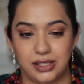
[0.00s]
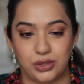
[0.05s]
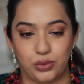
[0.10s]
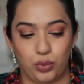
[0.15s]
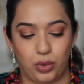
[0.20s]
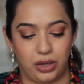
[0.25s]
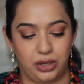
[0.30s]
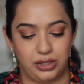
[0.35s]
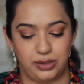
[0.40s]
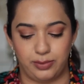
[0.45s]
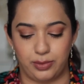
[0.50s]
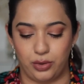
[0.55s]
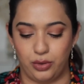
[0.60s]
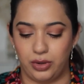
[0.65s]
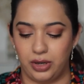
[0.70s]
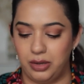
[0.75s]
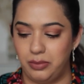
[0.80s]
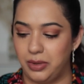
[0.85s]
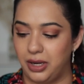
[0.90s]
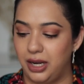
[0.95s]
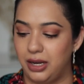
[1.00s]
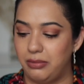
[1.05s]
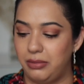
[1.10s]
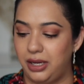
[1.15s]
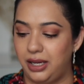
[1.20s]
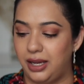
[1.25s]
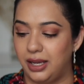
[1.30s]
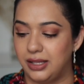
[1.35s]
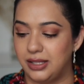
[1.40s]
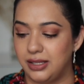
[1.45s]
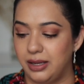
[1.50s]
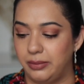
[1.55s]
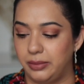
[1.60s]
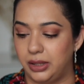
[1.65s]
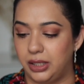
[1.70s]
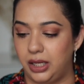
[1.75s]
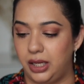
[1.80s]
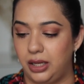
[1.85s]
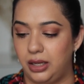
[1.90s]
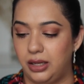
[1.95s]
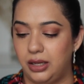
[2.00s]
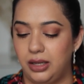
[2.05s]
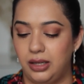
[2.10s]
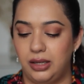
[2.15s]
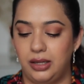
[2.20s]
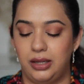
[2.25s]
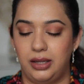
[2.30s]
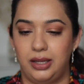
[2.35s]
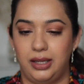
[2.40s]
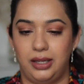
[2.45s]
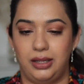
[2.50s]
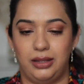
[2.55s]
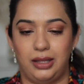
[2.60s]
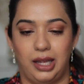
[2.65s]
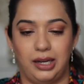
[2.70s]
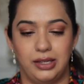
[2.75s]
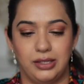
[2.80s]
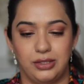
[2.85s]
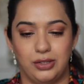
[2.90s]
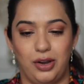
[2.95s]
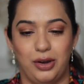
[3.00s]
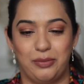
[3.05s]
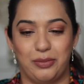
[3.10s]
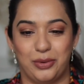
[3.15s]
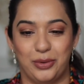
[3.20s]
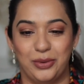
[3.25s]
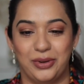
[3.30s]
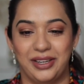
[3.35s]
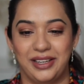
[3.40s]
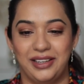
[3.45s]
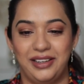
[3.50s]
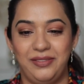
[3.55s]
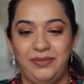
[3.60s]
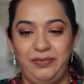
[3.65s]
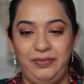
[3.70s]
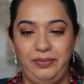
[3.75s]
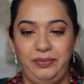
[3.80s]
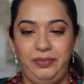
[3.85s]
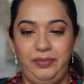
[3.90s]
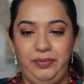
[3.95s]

This one is broken, but let me get something that is not broken.